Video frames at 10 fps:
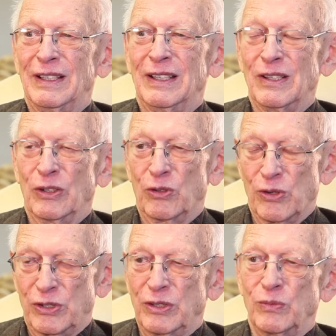And of
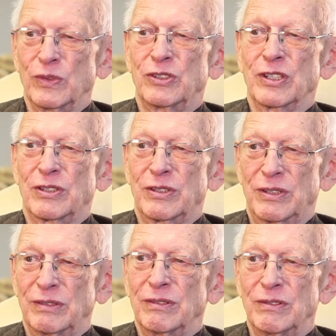course, it was
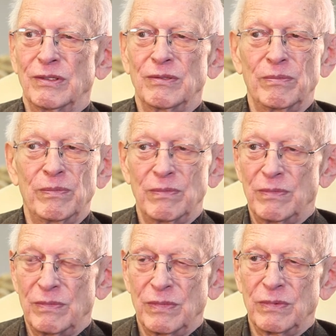just
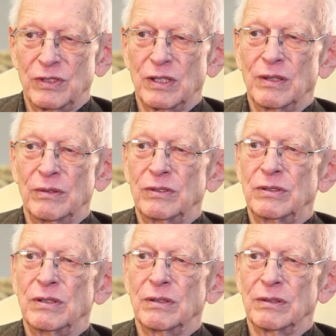uh,
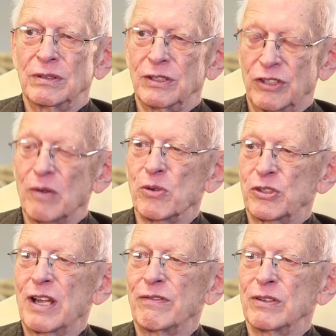December
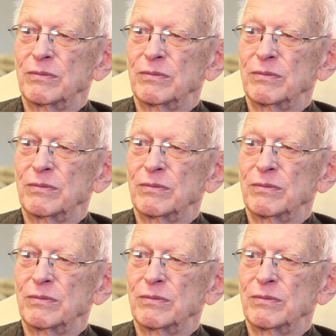7th,